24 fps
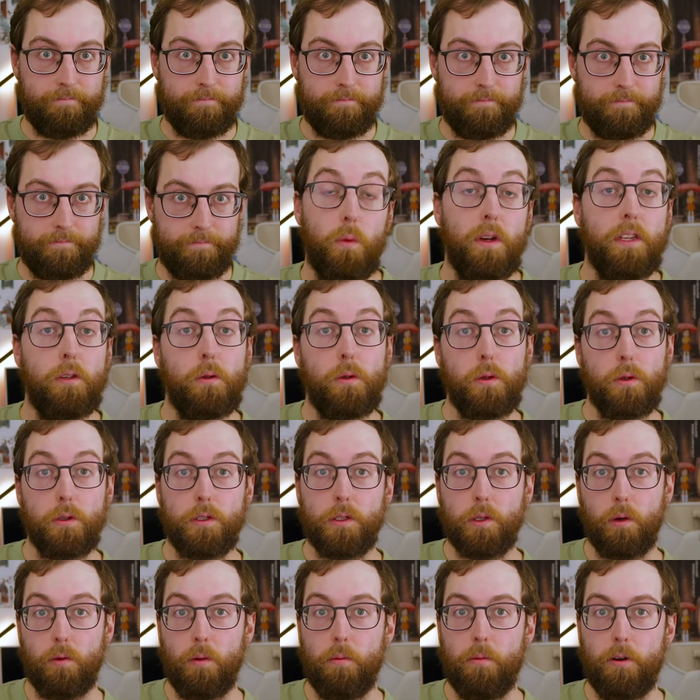So when you do a
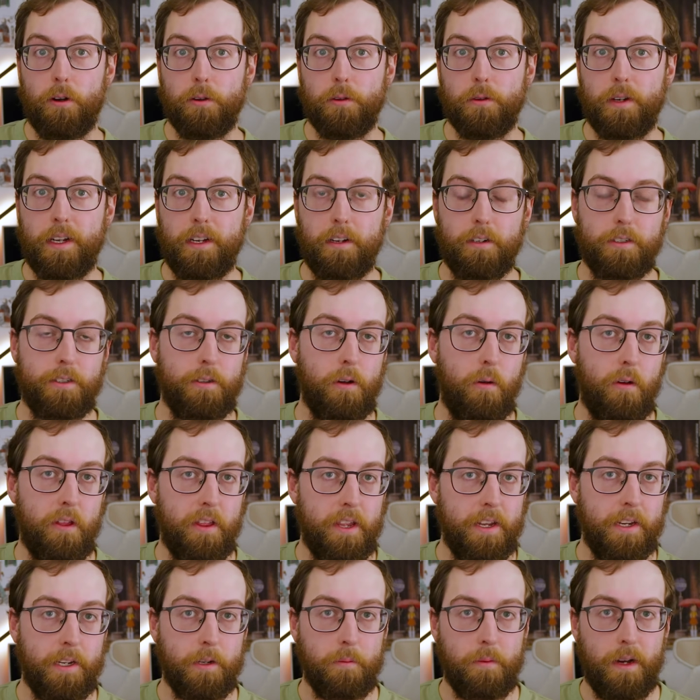storyboard, you can also
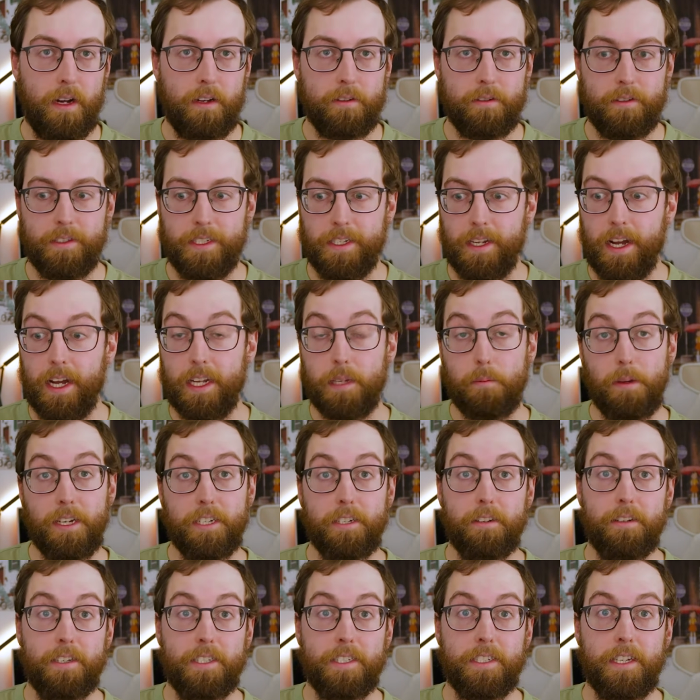think about the
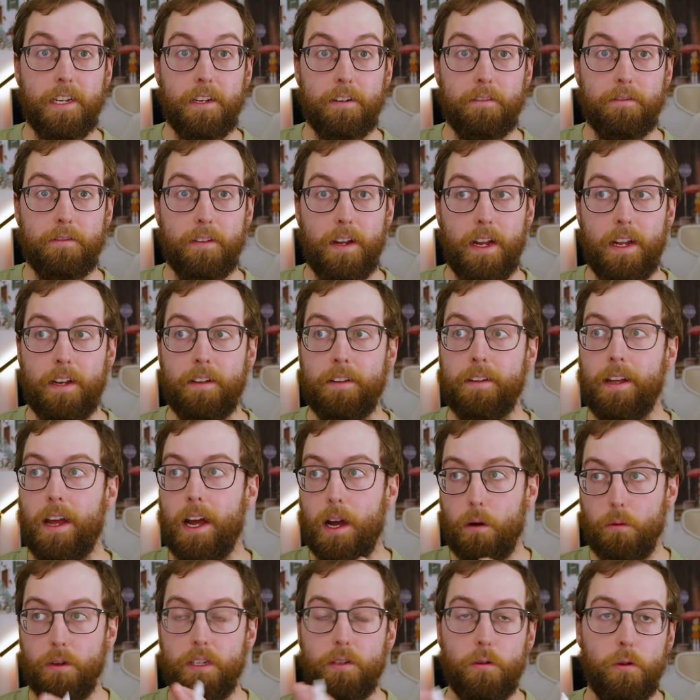animation itself and
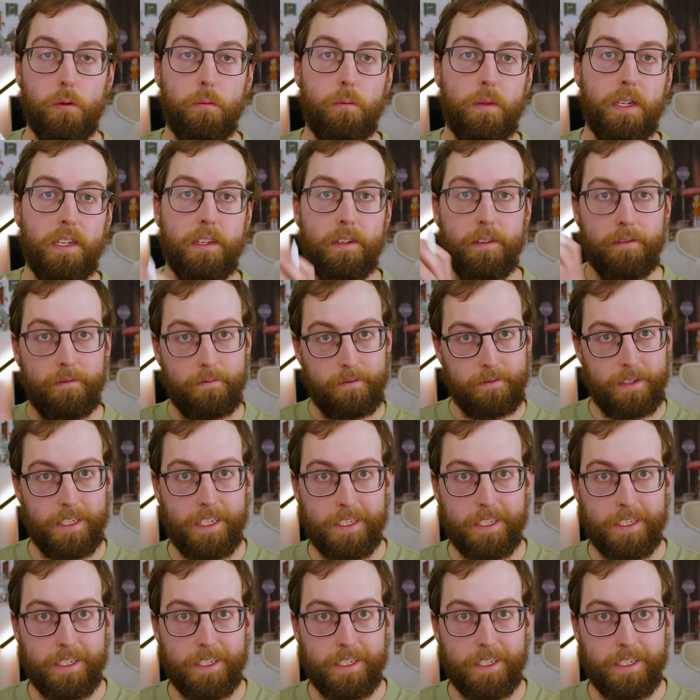how it could be